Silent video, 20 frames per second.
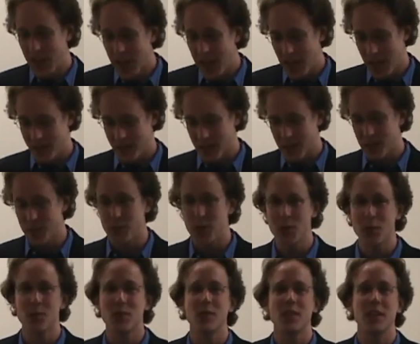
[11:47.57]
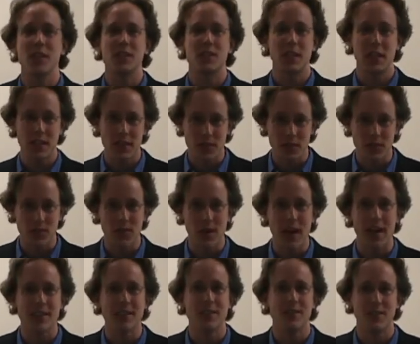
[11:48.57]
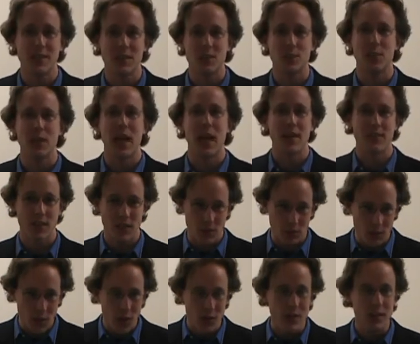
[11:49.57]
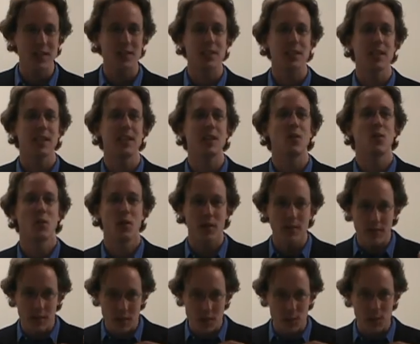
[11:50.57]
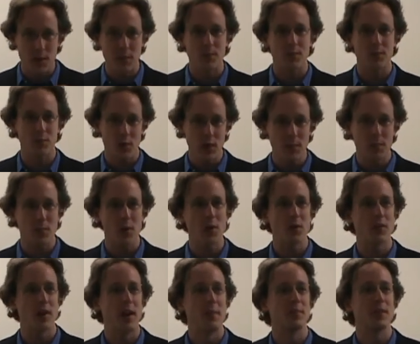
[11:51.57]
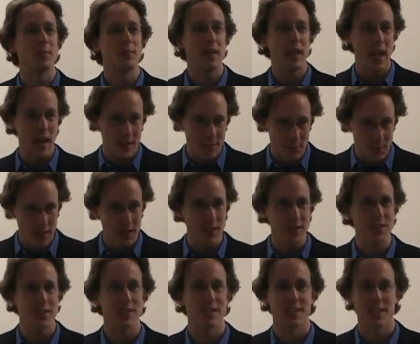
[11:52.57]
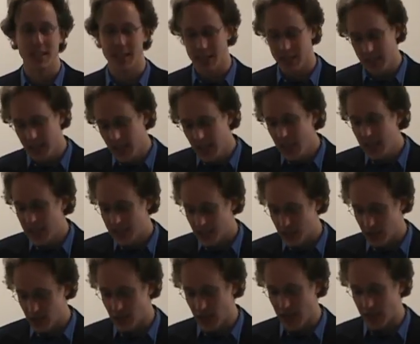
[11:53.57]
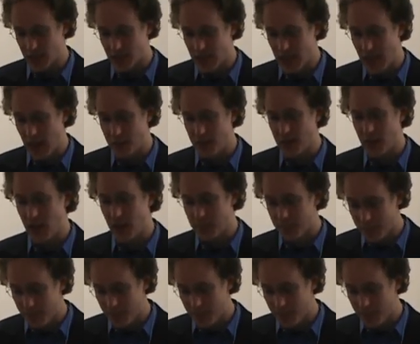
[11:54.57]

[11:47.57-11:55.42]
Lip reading: If the computer is incorrect, if it's behaving erroneously, or if it's been reprogrammed to behave maliciously, it can change the outcome.